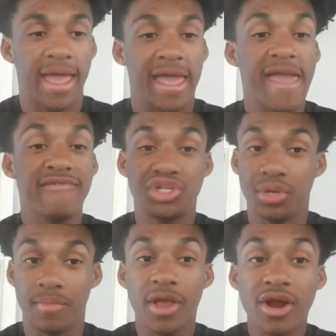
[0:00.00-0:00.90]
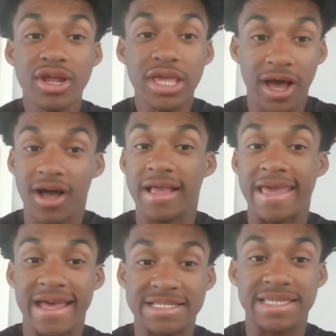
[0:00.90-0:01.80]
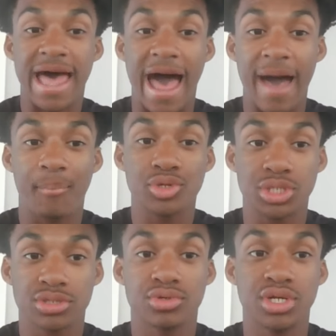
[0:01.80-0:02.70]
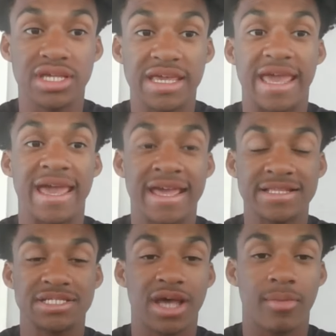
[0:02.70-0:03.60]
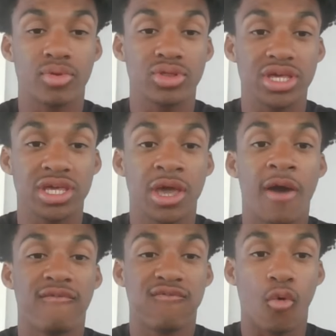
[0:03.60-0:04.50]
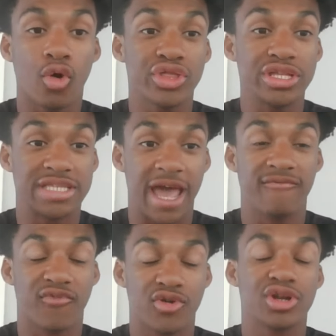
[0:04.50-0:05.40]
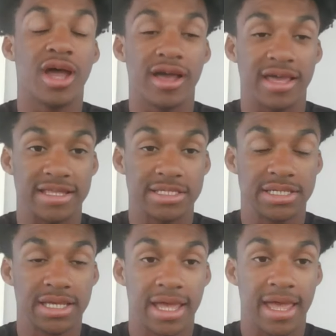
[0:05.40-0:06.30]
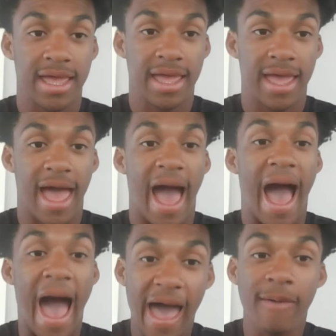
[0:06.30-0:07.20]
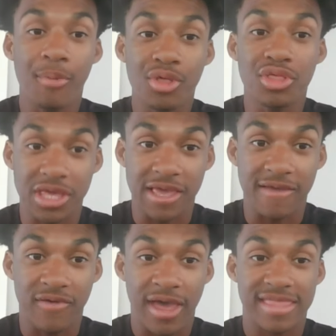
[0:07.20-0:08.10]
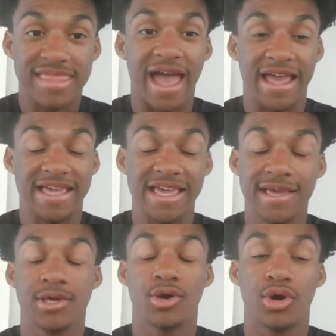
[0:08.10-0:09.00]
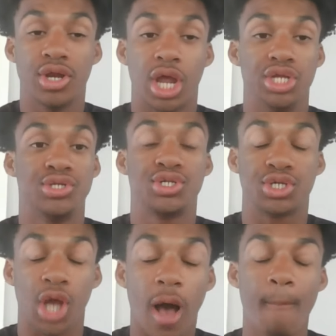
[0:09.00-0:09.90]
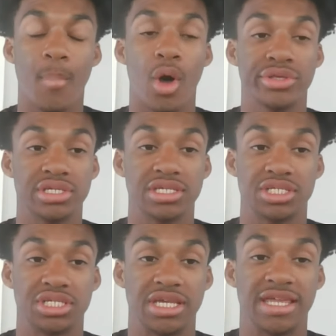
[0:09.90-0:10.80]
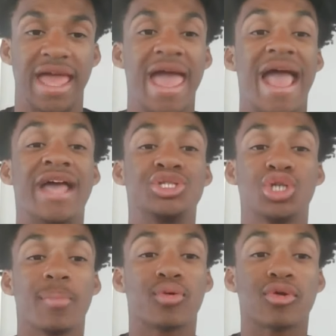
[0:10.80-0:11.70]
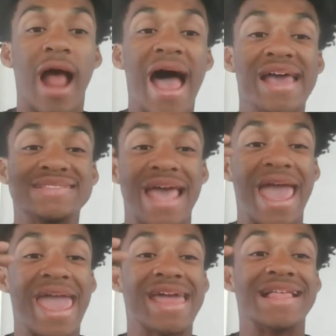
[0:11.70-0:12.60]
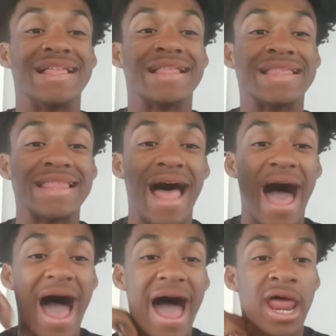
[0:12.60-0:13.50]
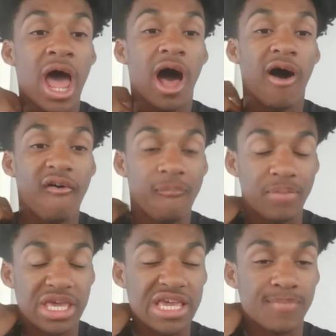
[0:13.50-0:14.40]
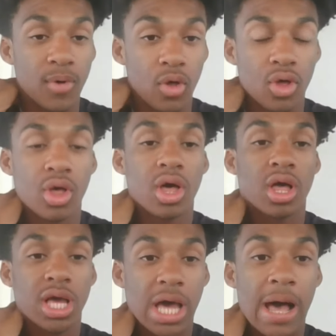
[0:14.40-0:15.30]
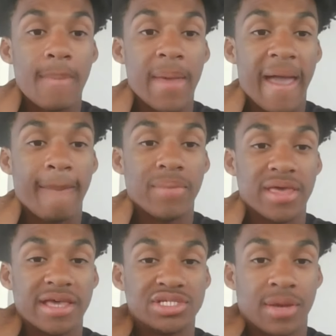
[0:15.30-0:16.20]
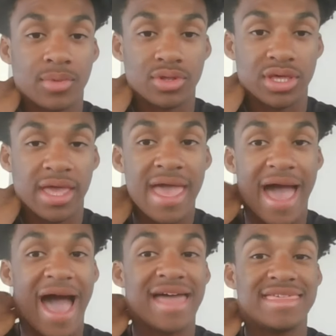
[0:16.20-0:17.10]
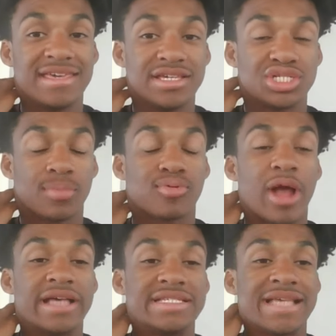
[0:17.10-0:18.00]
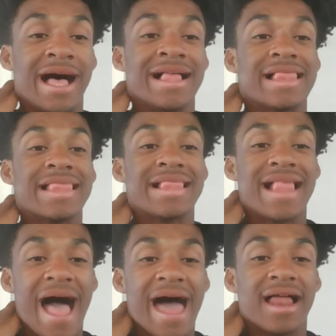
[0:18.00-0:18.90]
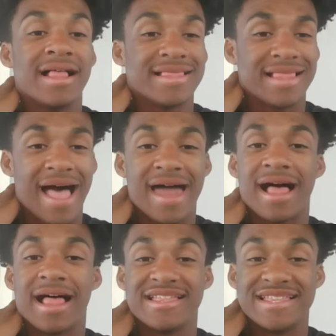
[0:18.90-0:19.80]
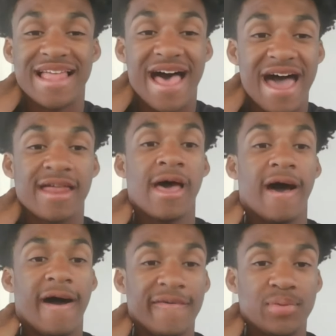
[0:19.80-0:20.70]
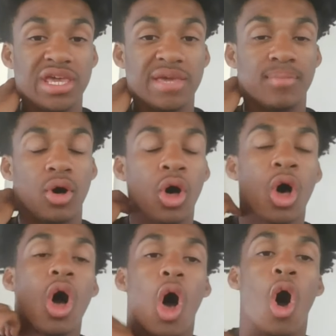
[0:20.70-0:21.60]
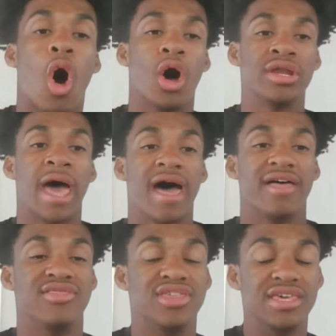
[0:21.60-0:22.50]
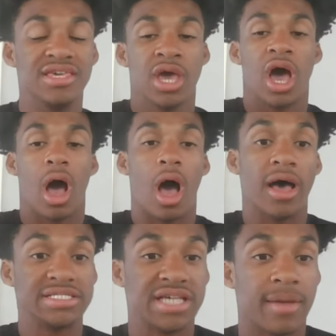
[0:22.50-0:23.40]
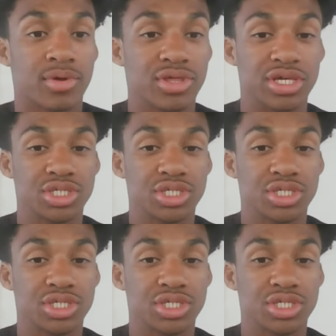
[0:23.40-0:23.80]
If Jameer Young gets the opportunity in Summer League for the Denver Nuggets, I believe that he could jump onto the scene and surprise a lot of people come NBA Summer League. I think he surprises a lot of people on the Summer League